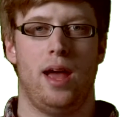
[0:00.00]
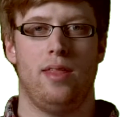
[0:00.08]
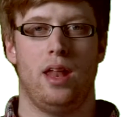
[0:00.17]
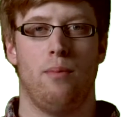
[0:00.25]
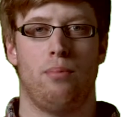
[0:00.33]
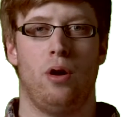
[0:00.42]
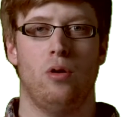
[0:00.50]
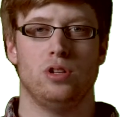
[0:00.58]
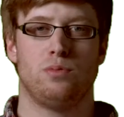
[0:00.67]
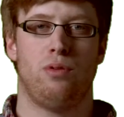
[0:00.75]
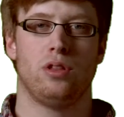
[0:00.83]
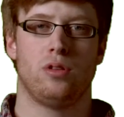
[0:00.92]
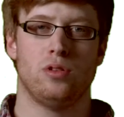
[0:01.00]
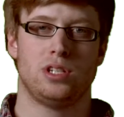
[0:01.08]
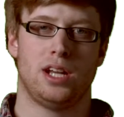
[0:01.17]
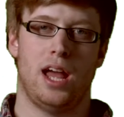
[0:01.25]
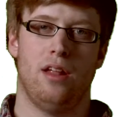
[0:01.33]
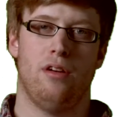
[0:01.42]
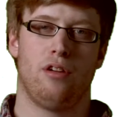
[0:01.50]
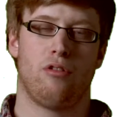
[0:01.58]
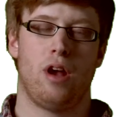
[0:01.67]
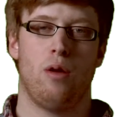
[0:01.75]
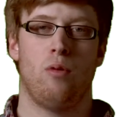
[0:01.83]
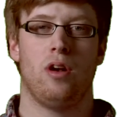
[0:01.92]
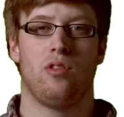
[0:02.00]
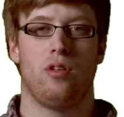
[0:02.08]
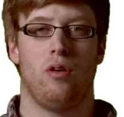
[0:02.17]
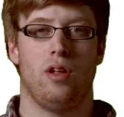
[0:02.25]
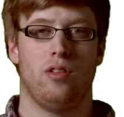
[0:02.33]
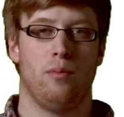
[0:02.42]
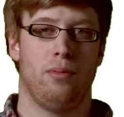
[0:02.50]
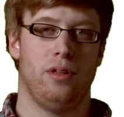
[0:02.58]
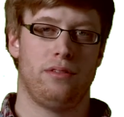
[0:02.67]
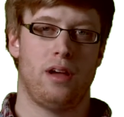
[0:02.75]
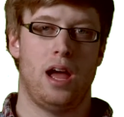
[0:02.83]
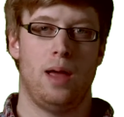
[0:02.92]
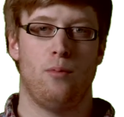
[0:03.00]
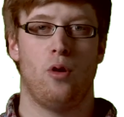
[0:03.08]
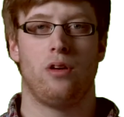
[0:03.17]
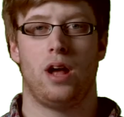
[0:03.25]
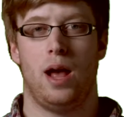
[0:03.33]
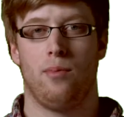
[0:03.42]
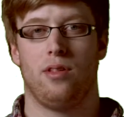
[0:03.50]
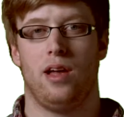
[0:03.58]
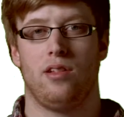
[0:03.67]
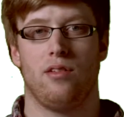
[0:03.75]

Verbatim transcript: and then in post put those together to create what is known as the bullet time or time slice